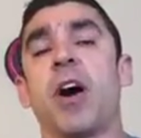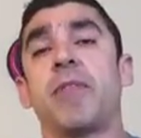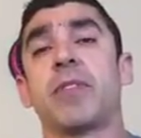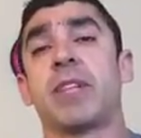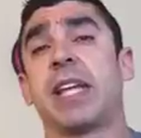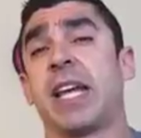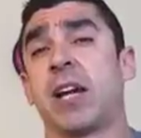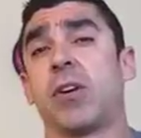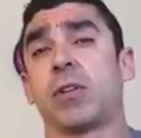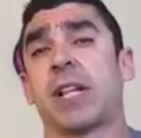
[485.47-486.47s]
Obviously,
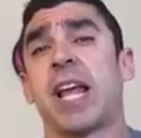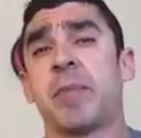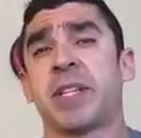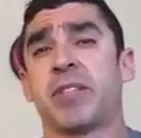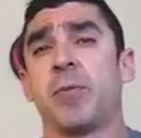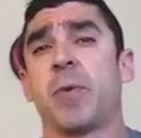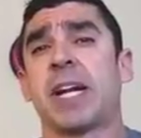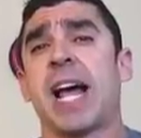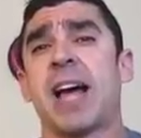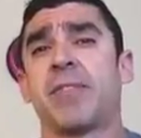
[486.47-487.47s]
in cold climates, you
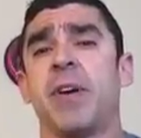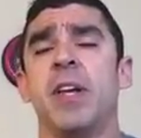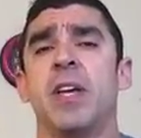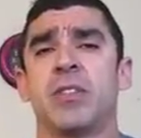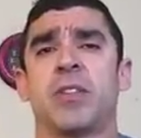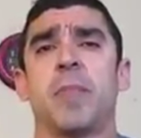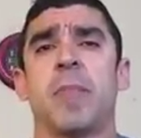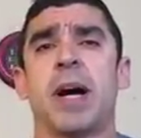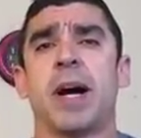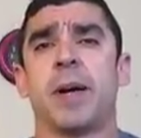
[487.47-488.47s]
want to have
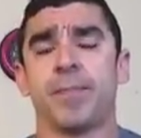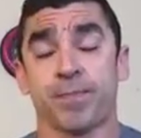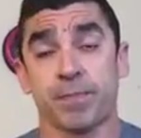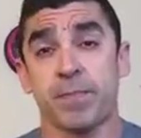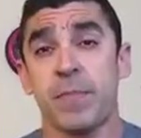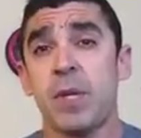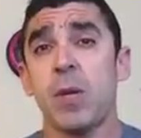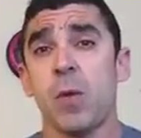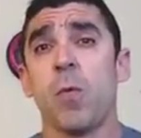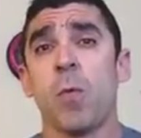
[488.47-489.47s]
some
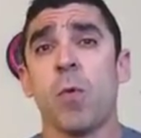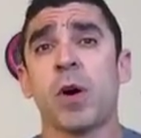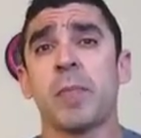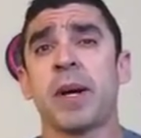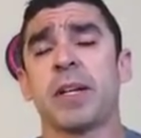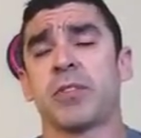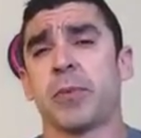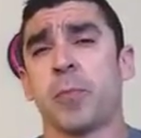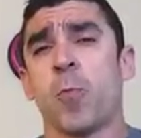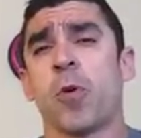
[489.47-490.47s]

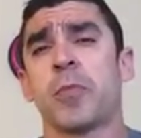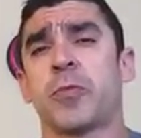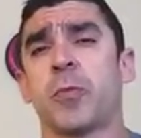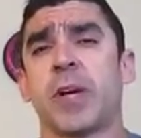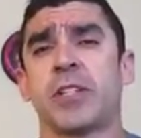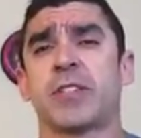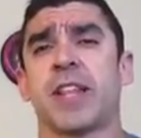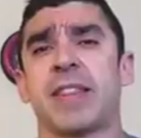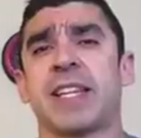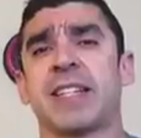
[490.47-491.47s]
warm sweaters
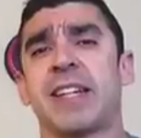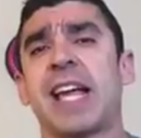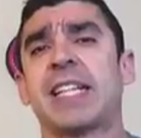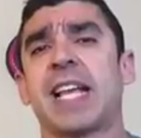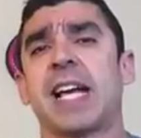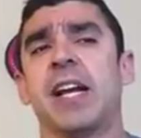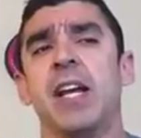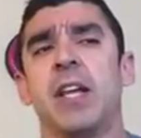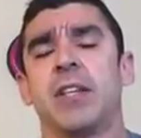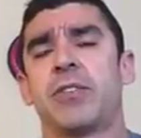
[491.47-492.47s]
and things like that,
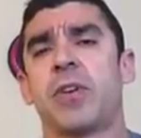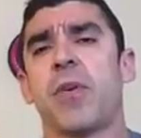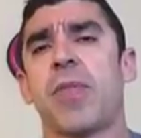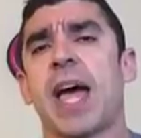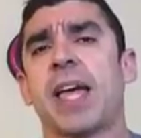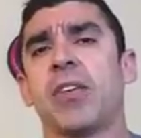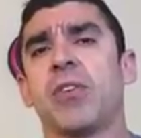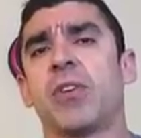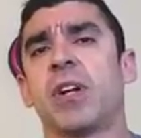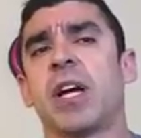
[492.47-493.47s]
so that
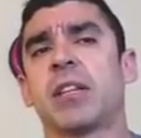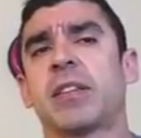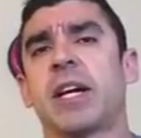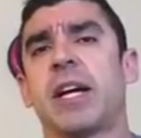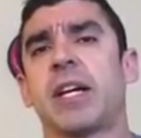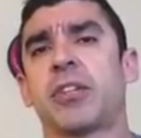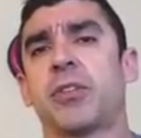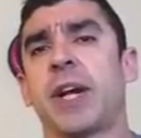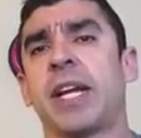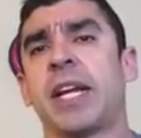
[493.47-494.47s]
you're not
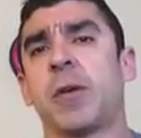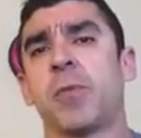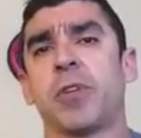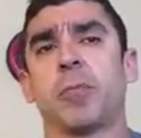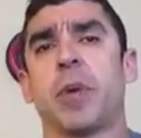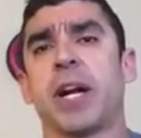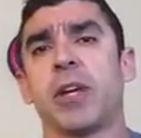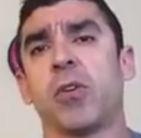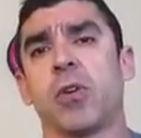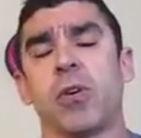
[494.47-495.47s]
training with your
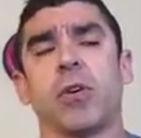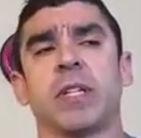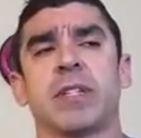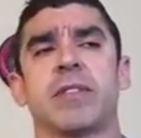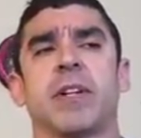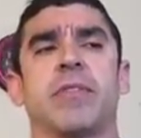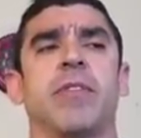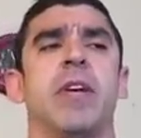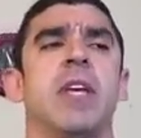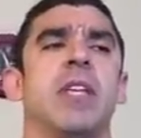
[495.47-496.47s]
body all cold and
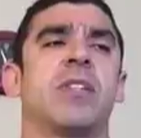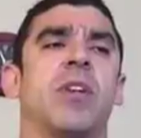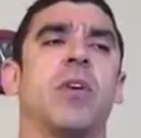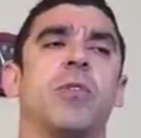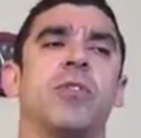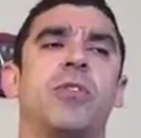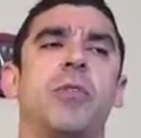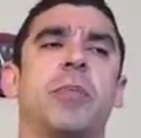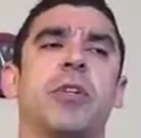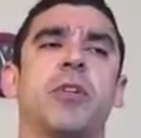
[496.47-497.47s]
stuff. So
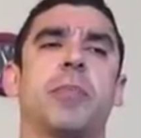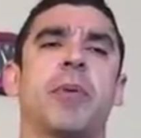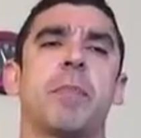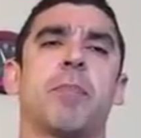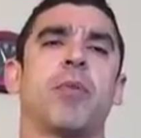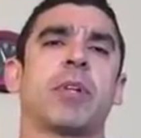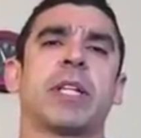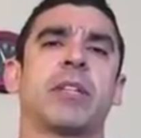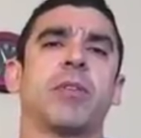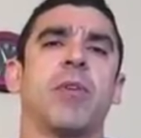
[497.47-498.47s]
super duper
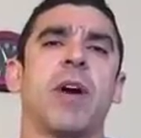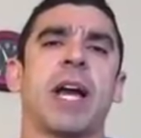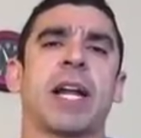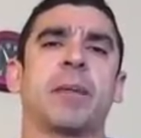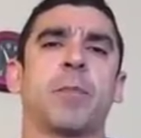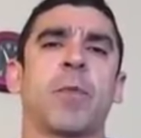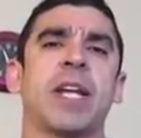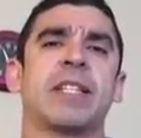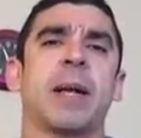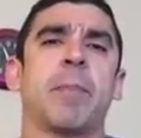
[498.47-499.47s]
important to go ahead and
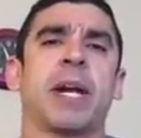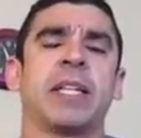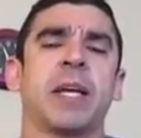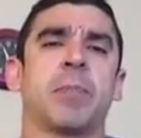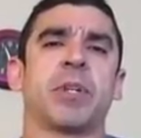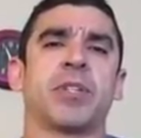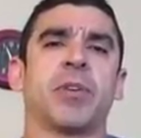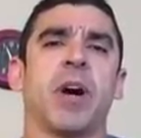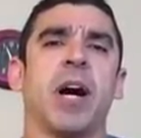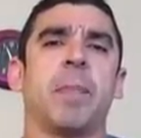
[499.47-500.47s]
raise that body
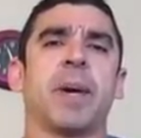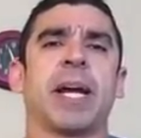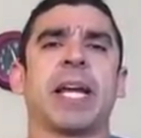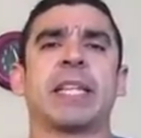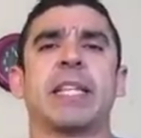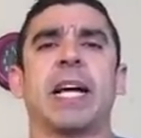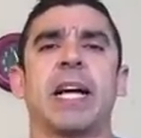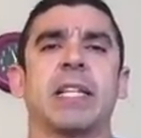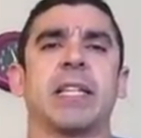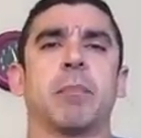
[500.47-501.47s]
temperature up and get
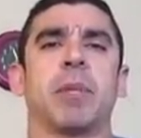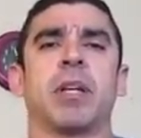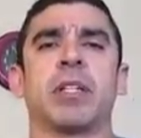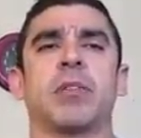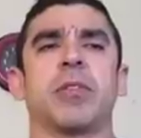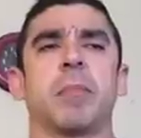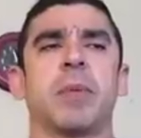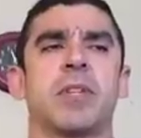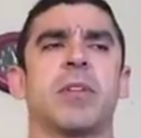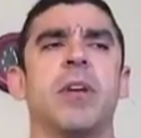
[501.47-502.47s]
the blood into the
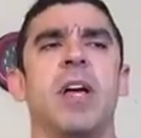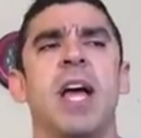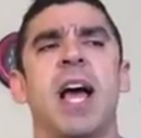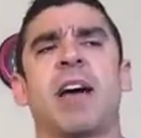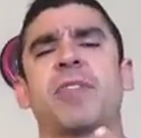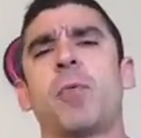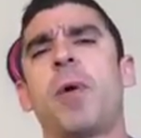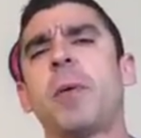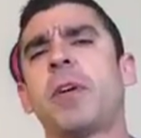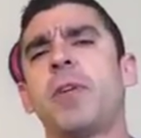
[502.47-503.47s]
muscle. After
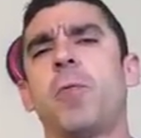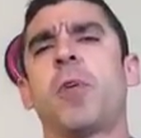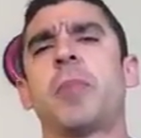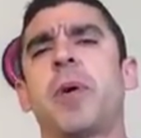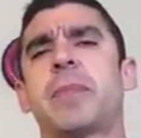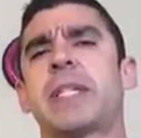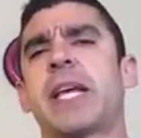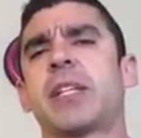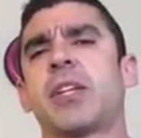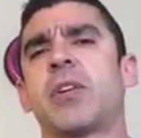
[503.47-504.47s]
one good warm-up
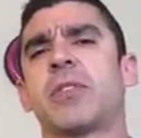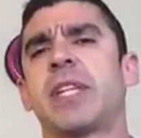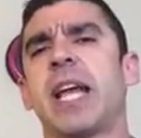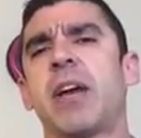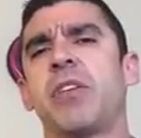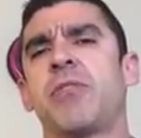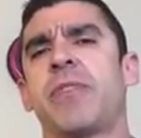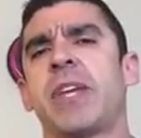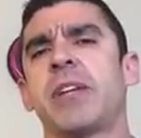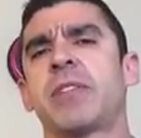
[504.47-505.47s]
set, see how you
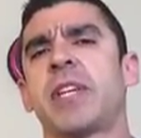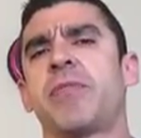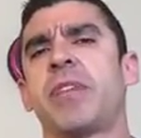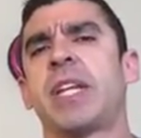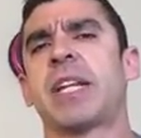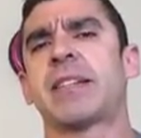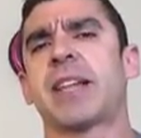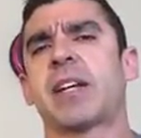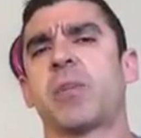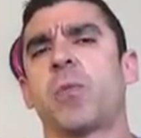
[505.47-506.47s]
feel, see if you need a
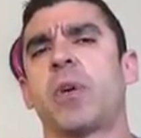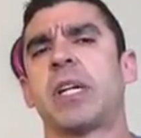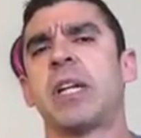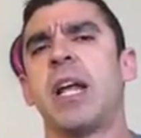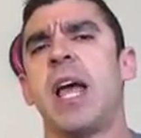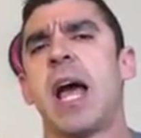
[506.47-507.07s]
second one.